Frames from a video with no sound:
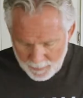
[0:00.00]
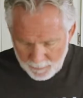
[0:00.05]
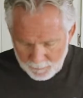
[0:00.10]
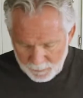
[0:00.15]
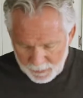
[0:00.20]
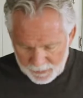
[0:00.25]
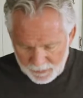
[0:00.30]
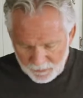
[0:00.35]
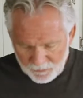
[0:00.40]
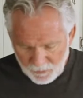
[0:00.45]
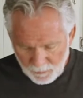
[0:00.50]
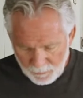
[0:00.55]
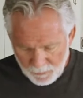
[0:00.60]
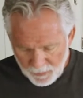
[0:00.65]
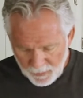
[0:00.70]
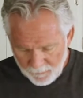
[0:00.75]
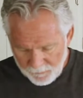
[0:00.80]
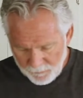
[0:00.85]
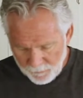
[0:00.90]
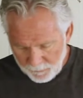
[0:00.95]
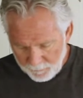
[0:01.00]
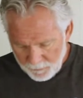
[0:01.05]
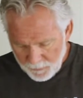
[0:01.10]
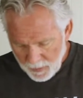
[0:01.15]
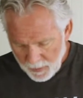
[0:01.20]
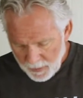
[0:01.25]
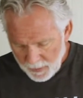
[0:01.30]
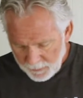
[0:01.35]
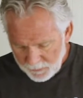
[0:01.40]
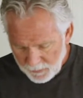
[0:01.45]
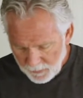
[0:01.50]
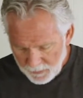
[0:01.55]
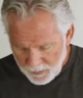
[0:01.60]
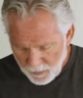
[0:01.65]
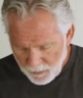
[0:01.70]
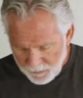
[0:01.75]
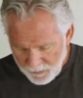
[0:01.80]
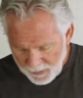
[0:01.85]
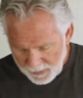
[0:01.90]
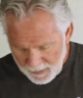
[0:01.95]
But these are beautiful. So the
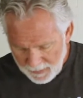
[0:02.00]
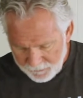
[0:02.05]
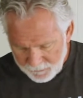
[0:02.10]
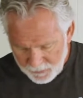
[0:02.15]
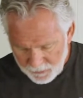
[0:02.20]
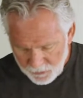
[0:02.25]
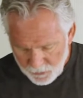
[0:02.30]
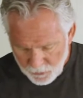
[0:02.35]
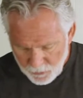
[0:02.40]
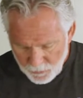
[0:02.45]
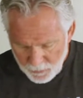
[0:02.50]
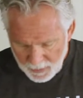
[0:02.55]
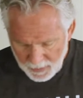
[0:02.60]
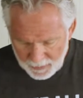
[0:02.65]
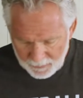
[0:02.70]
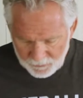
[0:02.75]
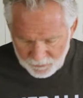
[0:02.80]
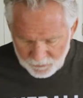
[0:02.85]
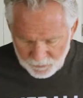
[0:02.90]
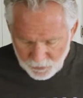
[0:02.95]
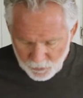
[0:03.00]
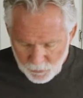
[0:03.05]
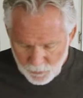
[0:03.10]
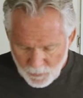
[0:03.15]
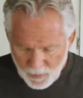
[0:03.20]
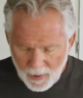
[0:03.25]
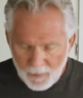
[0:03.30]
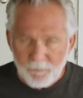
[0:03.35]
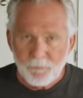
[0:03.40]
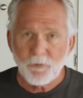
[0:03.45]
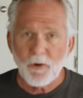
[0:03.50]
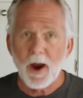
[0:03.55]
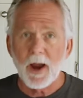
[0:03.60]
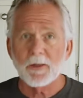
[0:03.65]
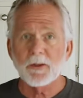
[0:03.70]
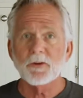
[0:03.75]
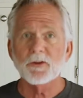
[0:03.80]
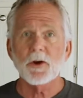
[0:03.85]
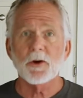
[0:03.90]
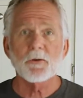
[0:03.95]
only thing left to do is to fry
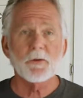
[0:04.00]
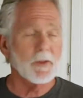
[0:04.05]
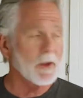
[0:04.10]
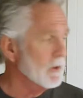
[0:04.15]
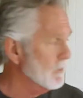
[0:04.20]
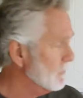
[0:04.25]
these over there.